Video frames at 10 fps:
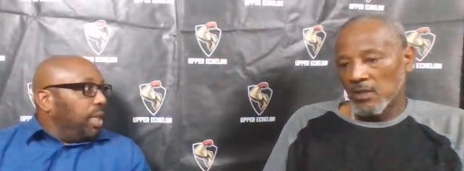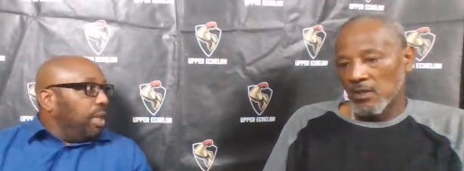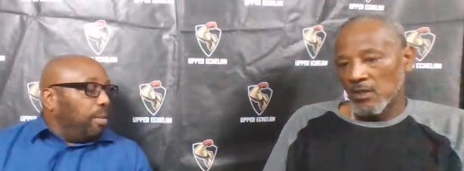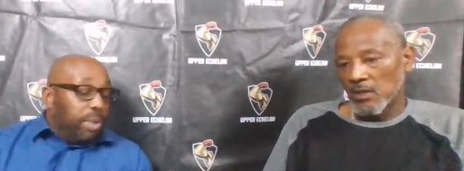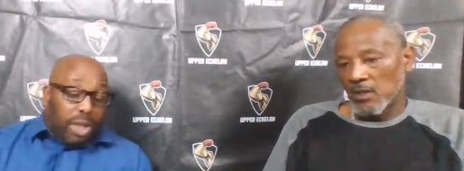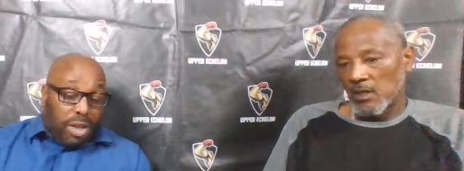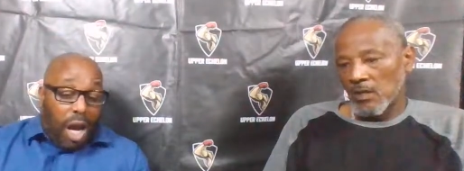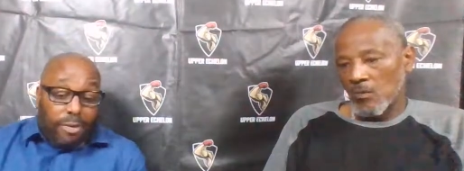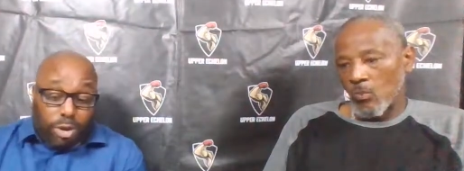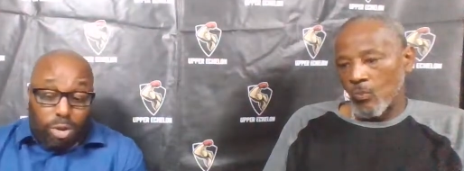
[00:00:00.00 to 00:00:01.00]
Speaker 1: uh, because
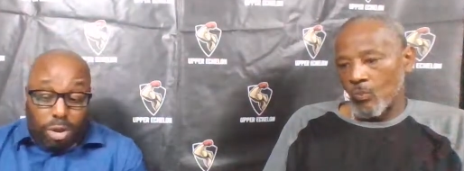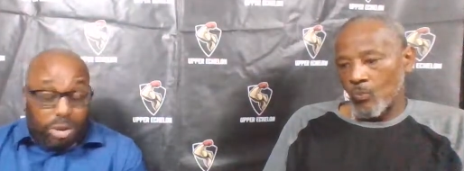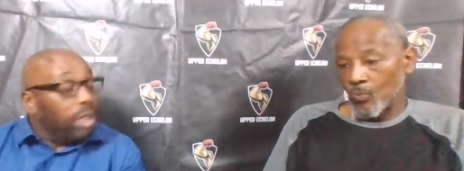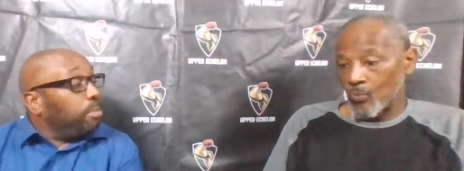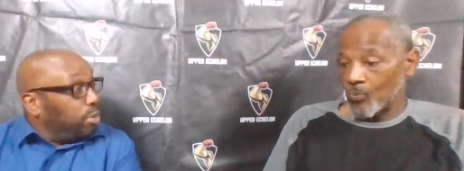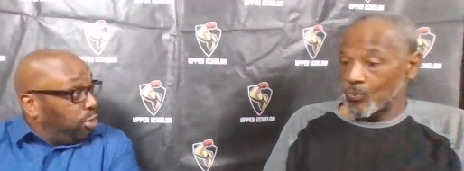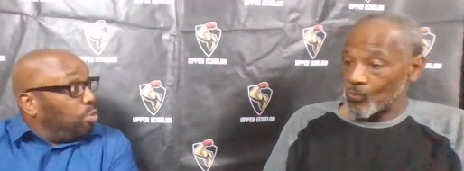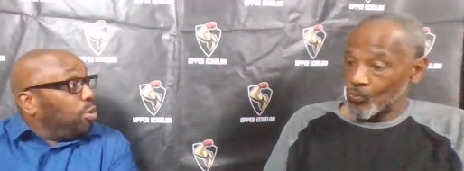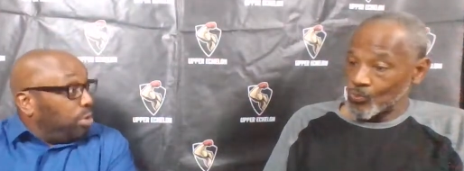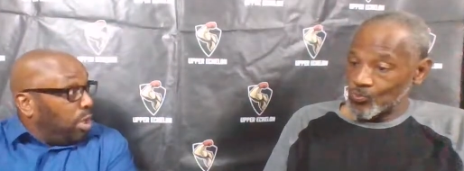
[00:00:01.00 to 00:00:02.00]
obviously you learned something because you
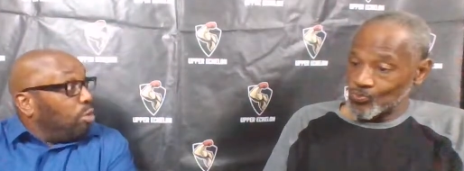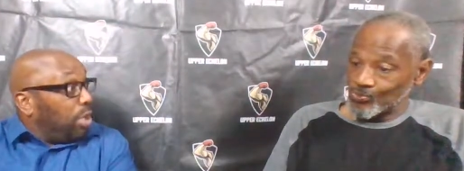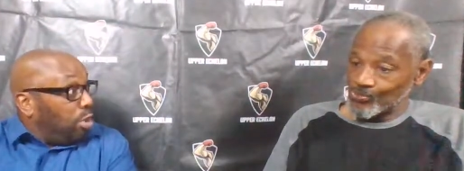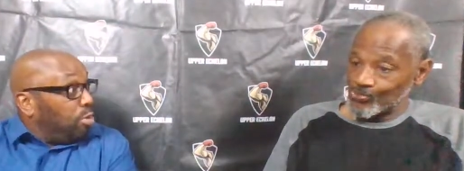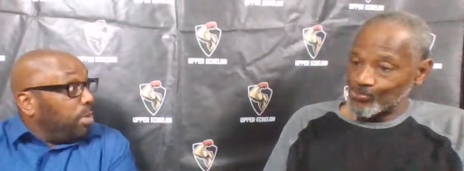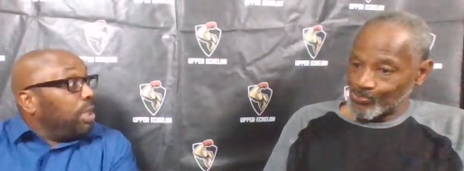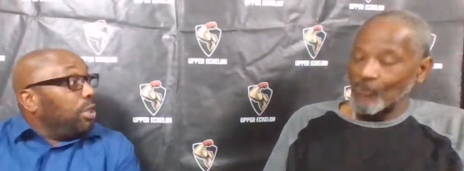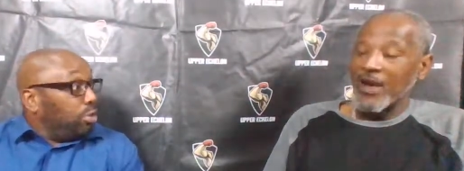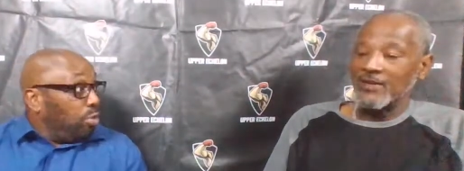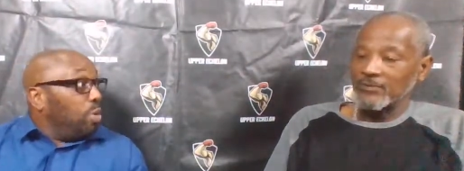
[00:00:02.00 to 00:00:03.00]
went on to Oklahoma.
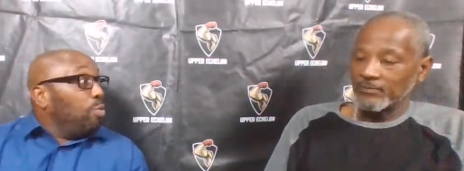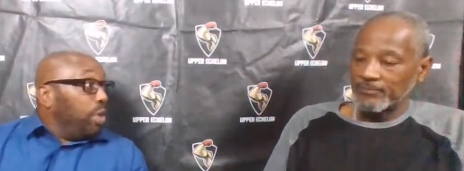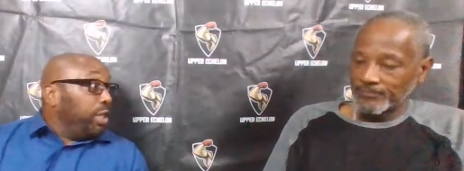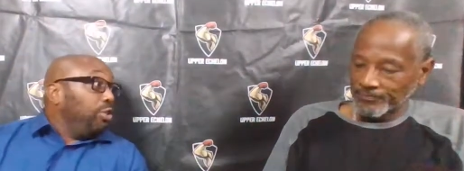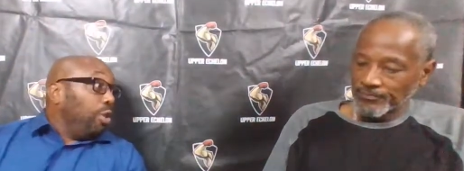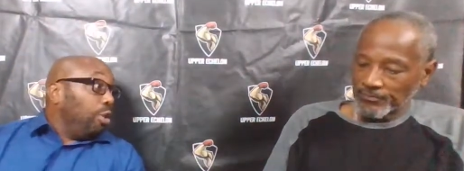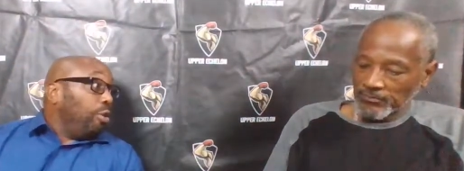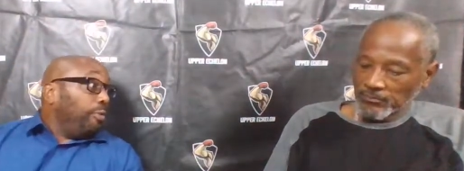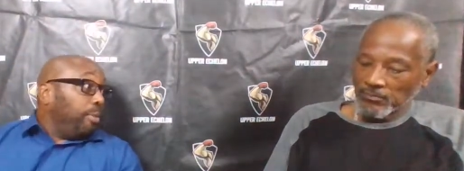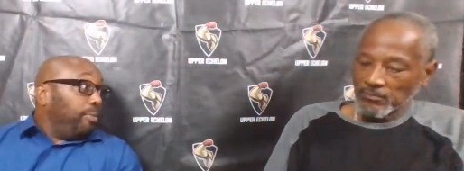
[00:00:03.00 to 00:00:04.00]
Right. So what, what did you
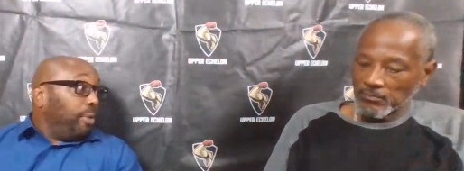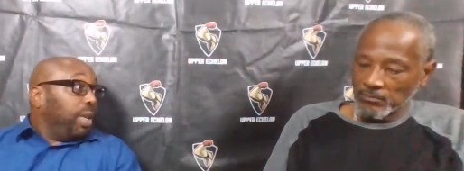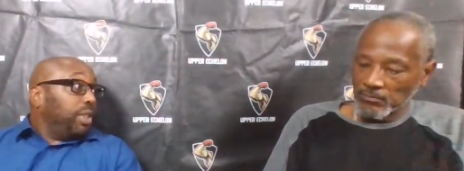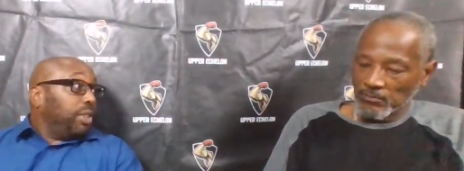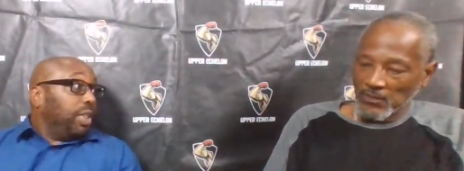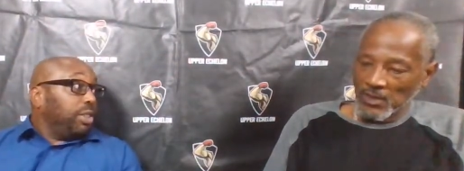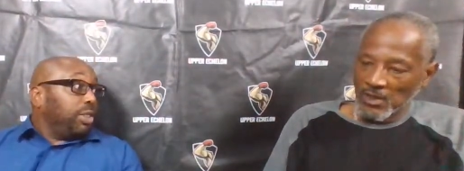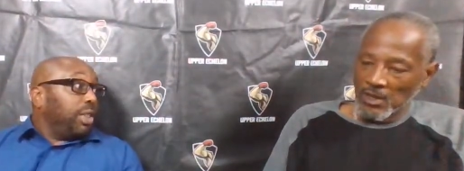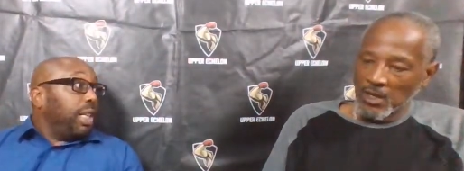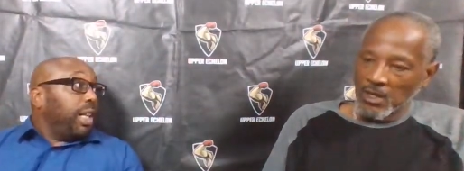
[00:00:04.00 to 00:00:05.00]
learn from from Hutch-
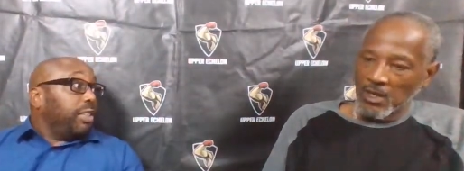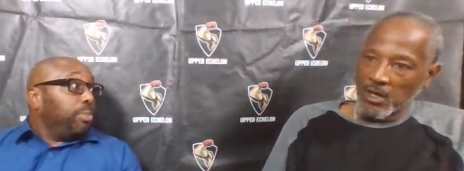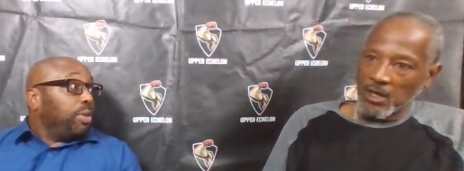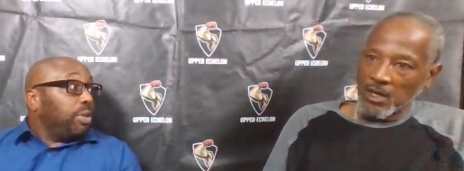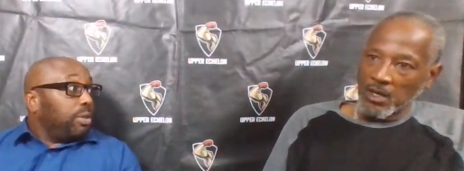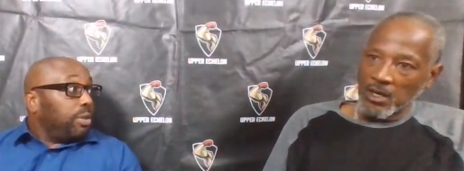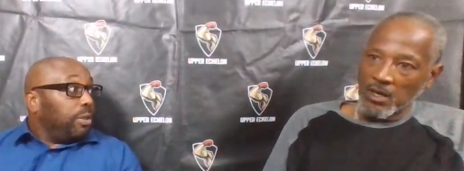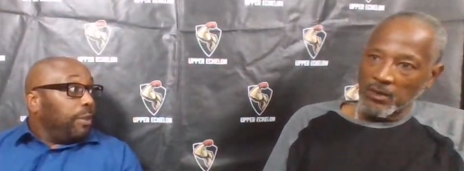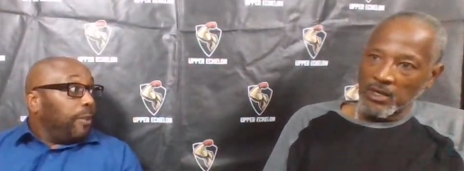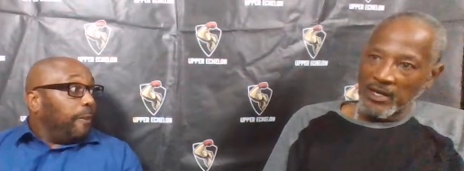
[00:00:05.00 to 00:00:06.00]
Hutchinson and that experience?
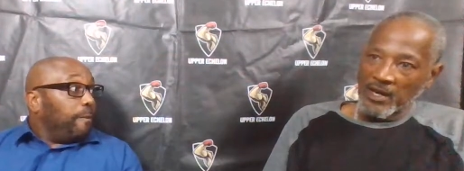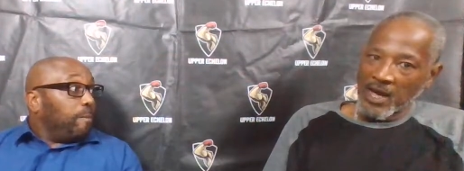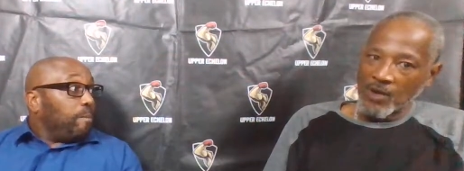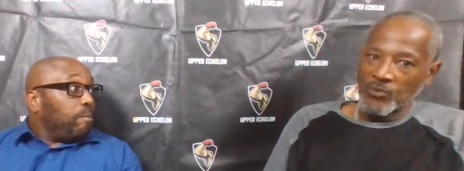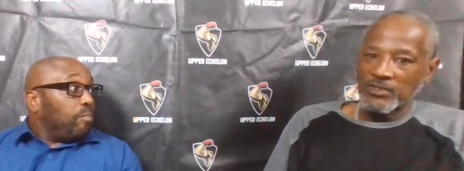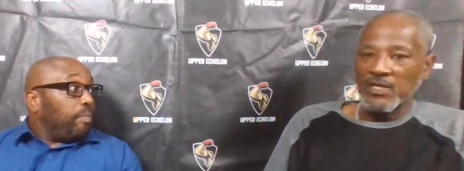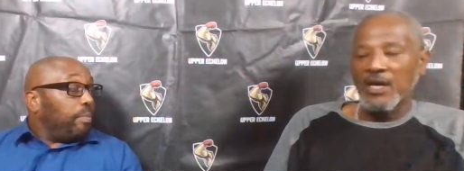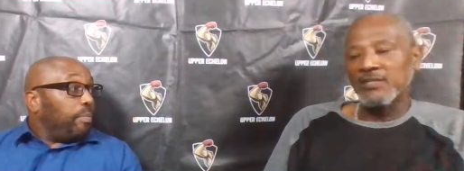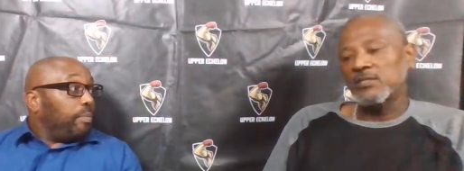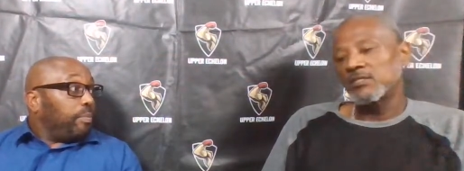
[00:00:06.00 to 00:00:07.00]
Speaker 2: Okay, I went to
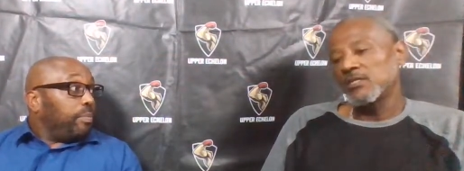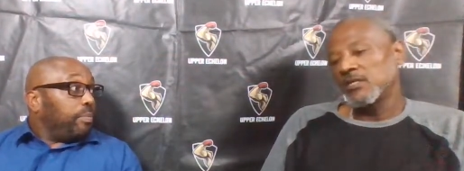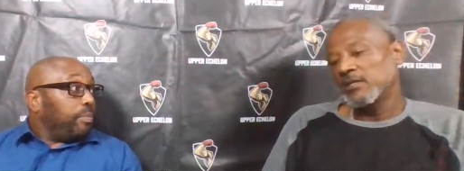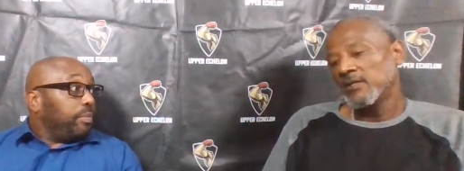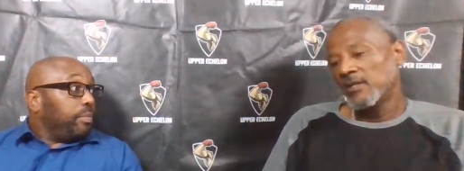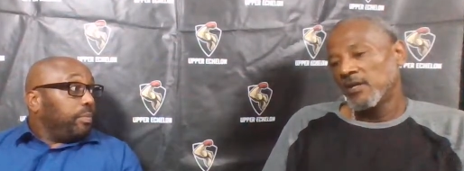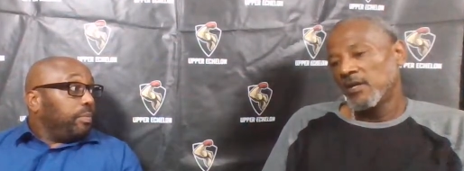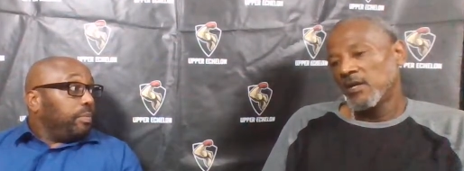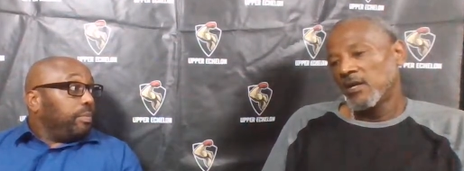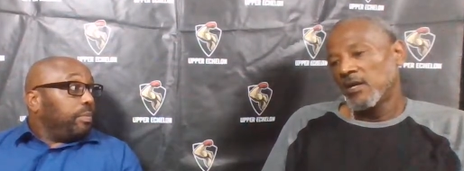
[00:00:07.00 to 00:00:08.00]
Hutchinson.
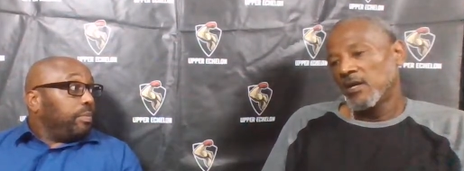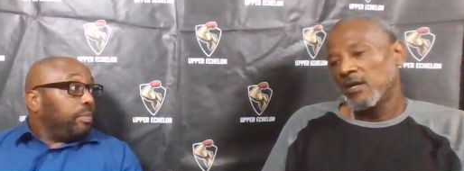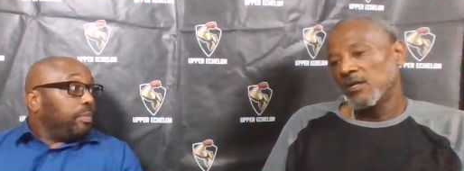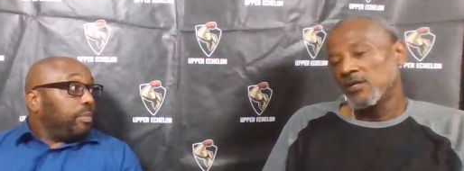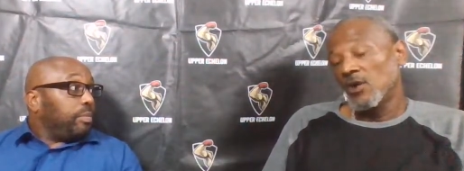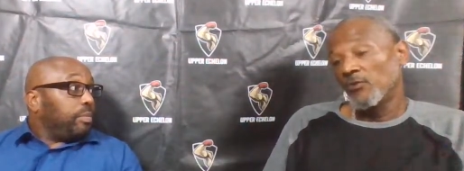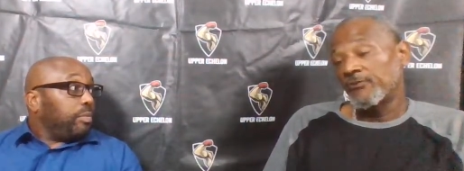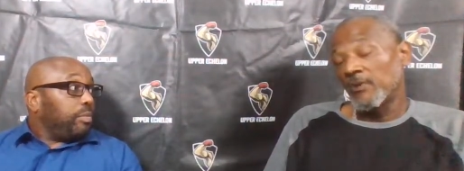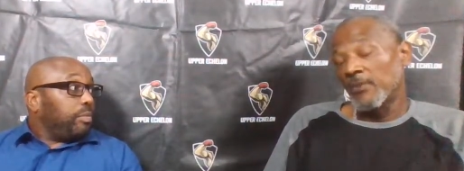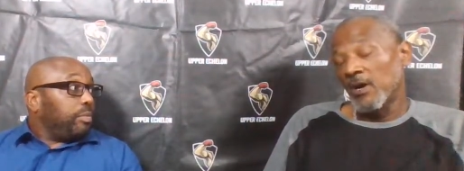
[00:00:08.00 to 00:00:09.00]
You know,
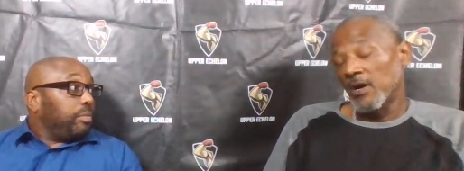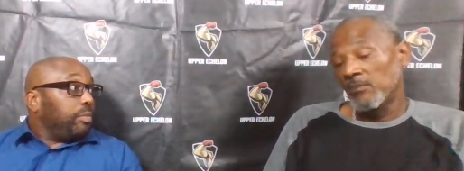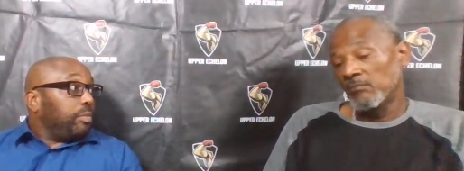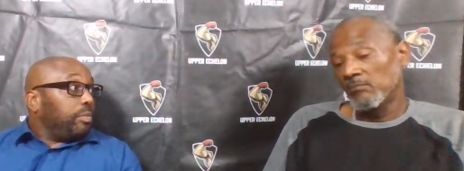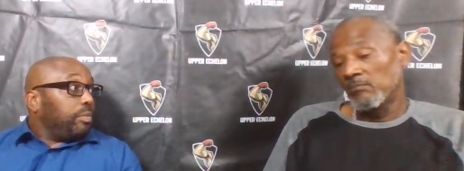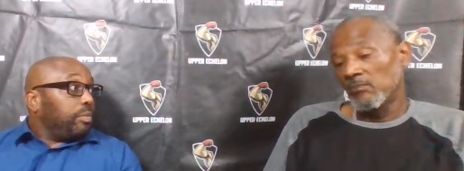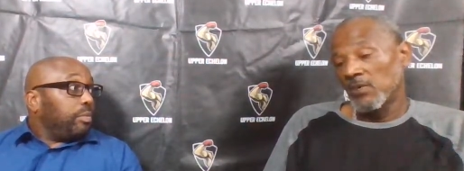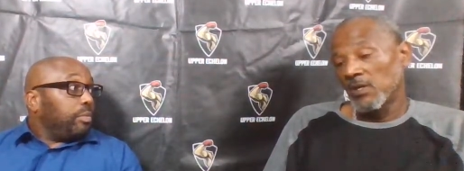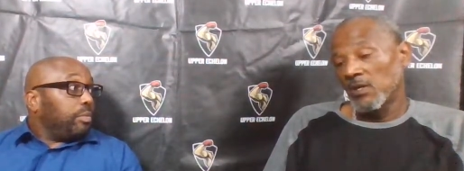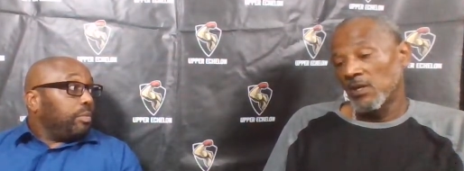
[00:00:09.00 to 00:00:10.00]
from um,
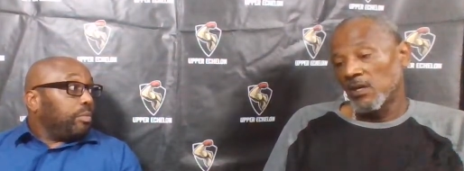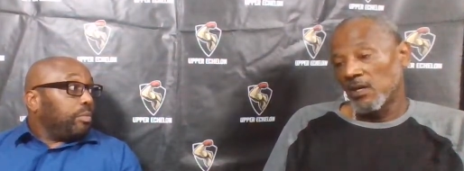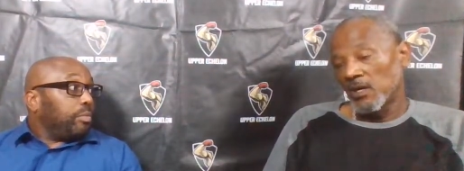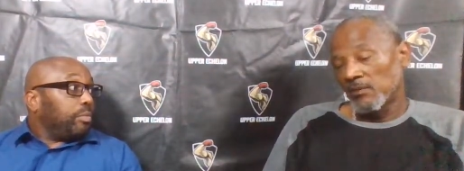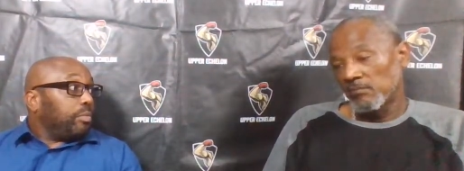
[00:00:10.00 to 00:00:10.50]
uh,